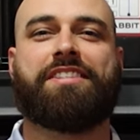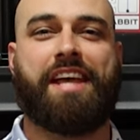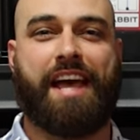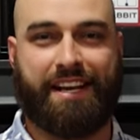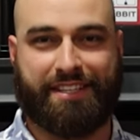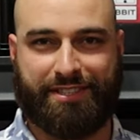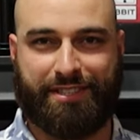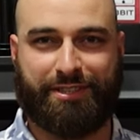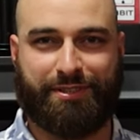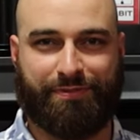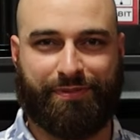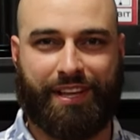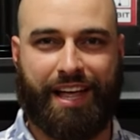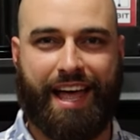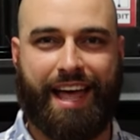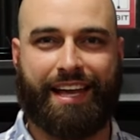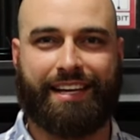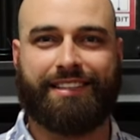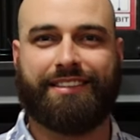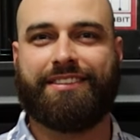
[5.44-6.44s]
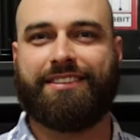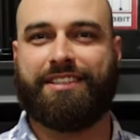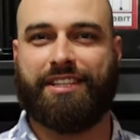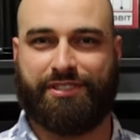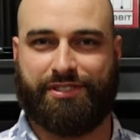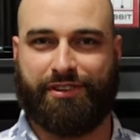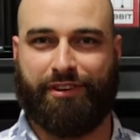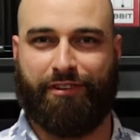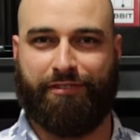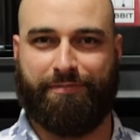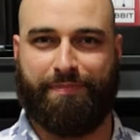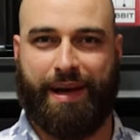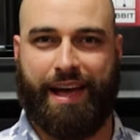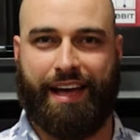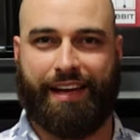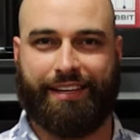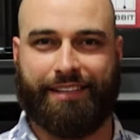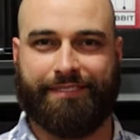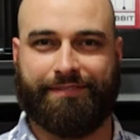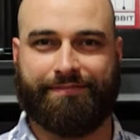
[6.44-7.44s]
Texas Flag Disc Golf
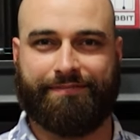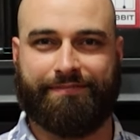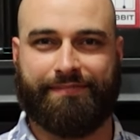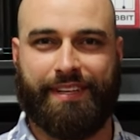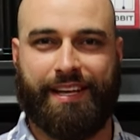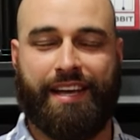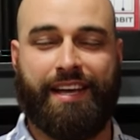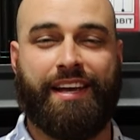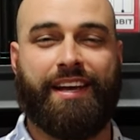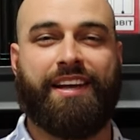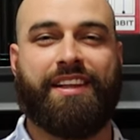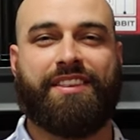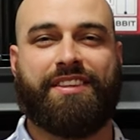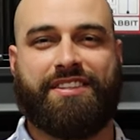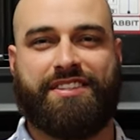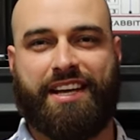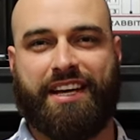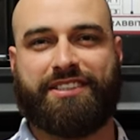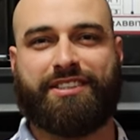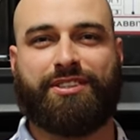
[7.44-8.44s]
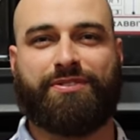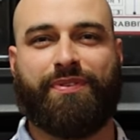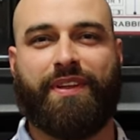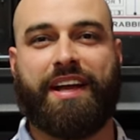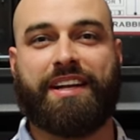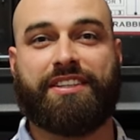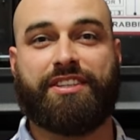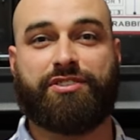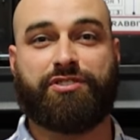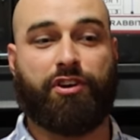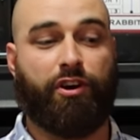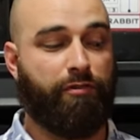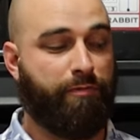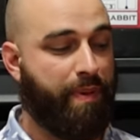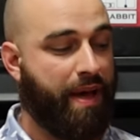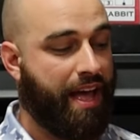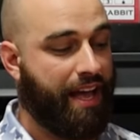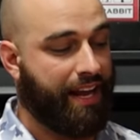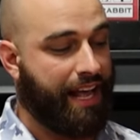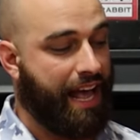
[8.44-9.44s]
Bag. The Texas Flag Disc Golf
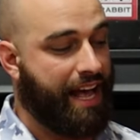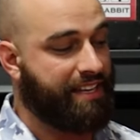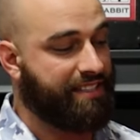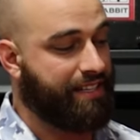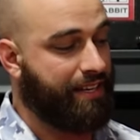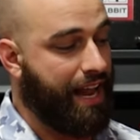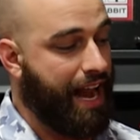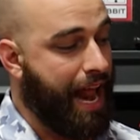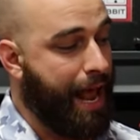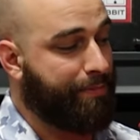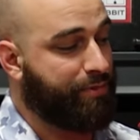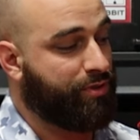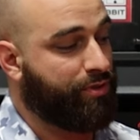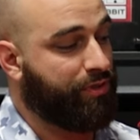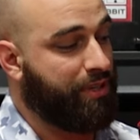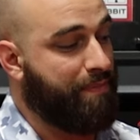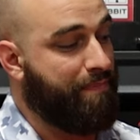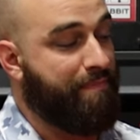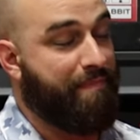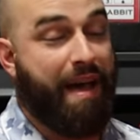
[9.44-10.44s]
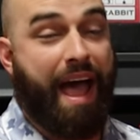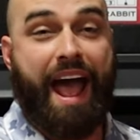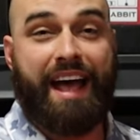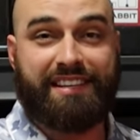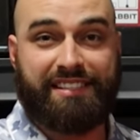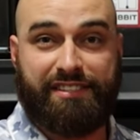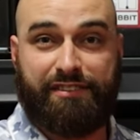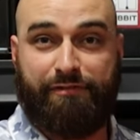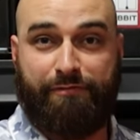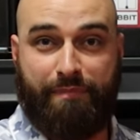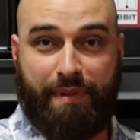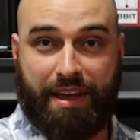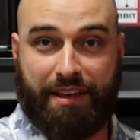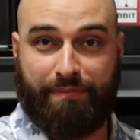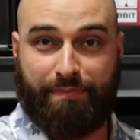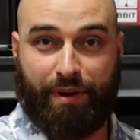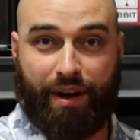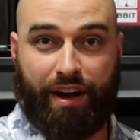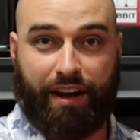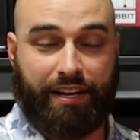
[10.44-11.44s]
Bag has an absolutely massive
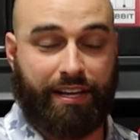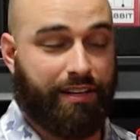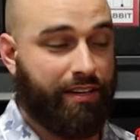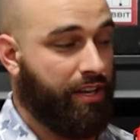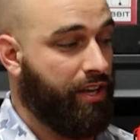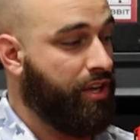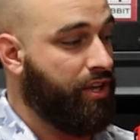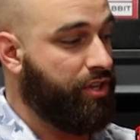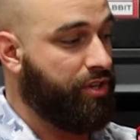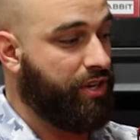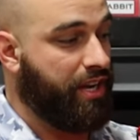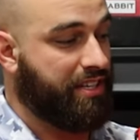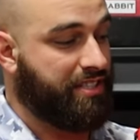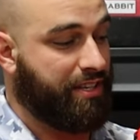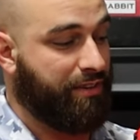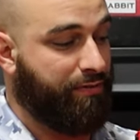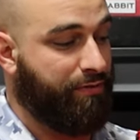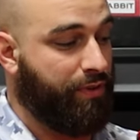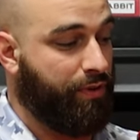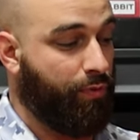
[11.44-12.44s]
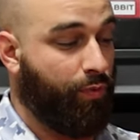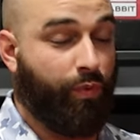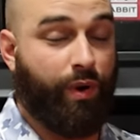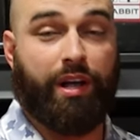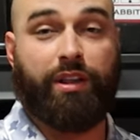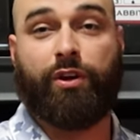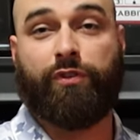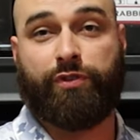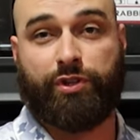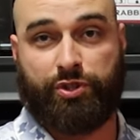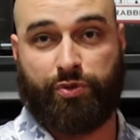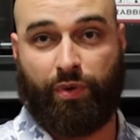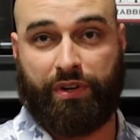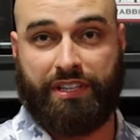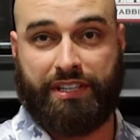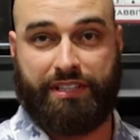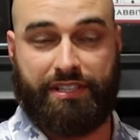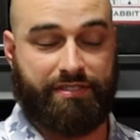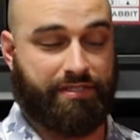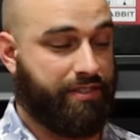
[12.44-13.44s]
main pocket. You guys can fit well over
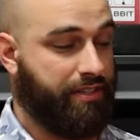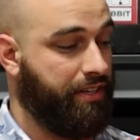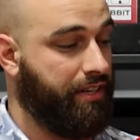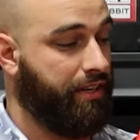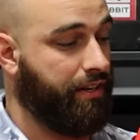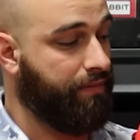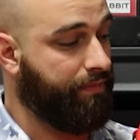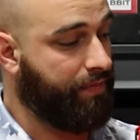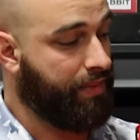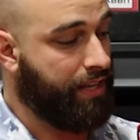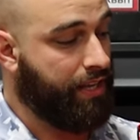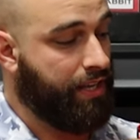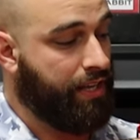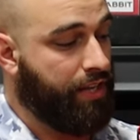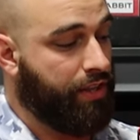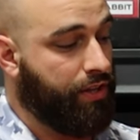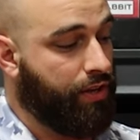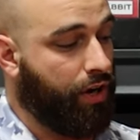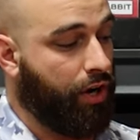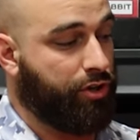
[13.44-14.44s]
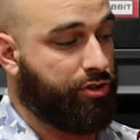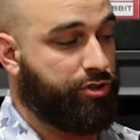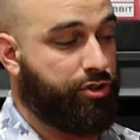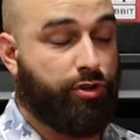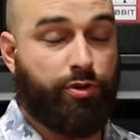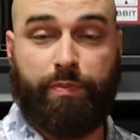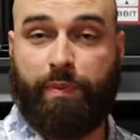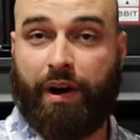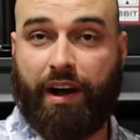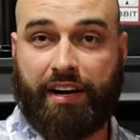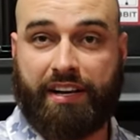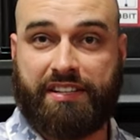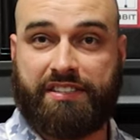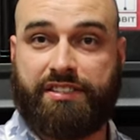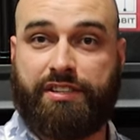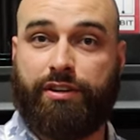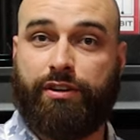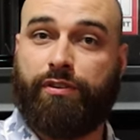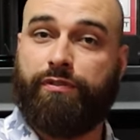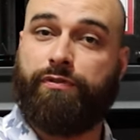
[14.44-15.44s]
20 discs in here. There are two
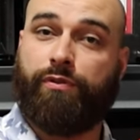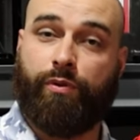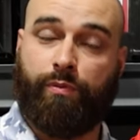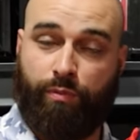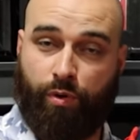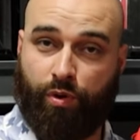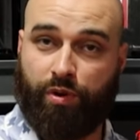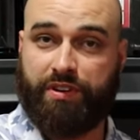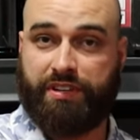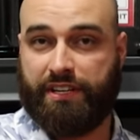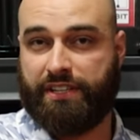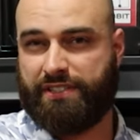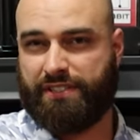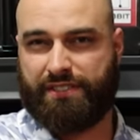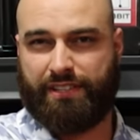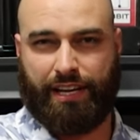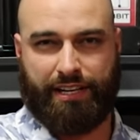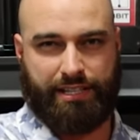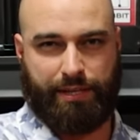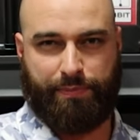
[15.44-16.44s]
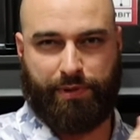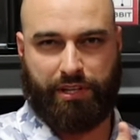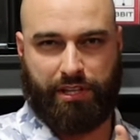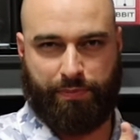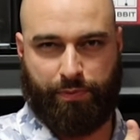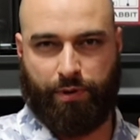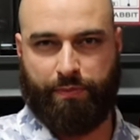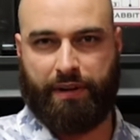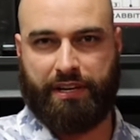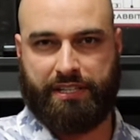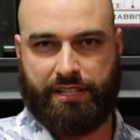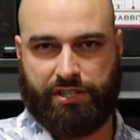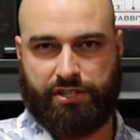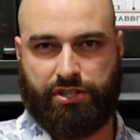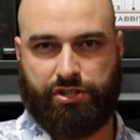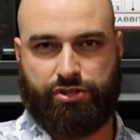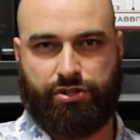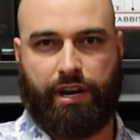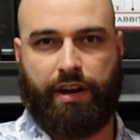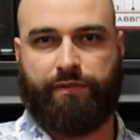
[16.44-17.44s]
pockets here for more discs. I typically put my
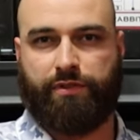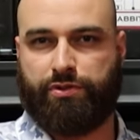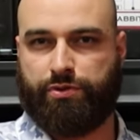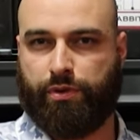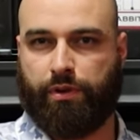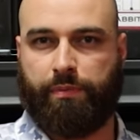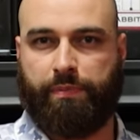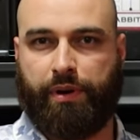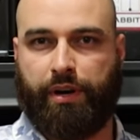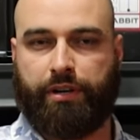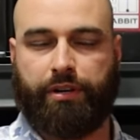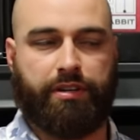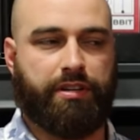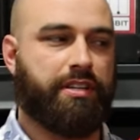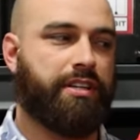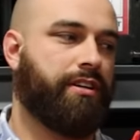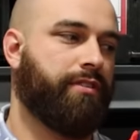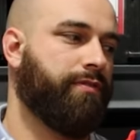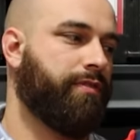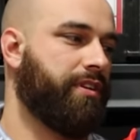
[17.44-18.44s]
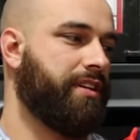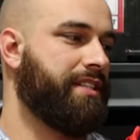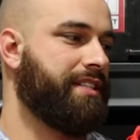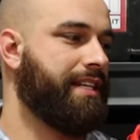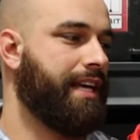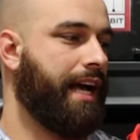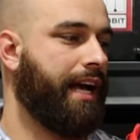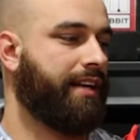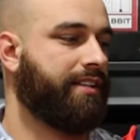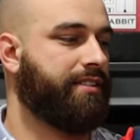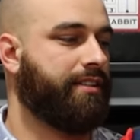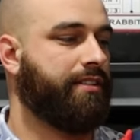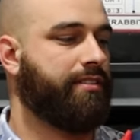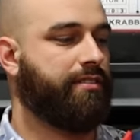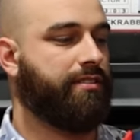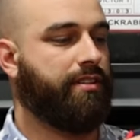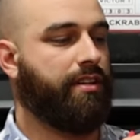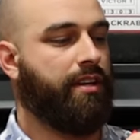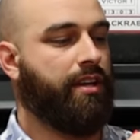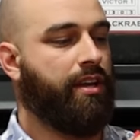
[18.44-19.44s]
distance drivers or a putter in here for easy
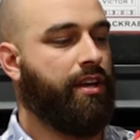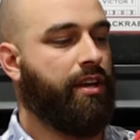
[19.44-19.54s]
access.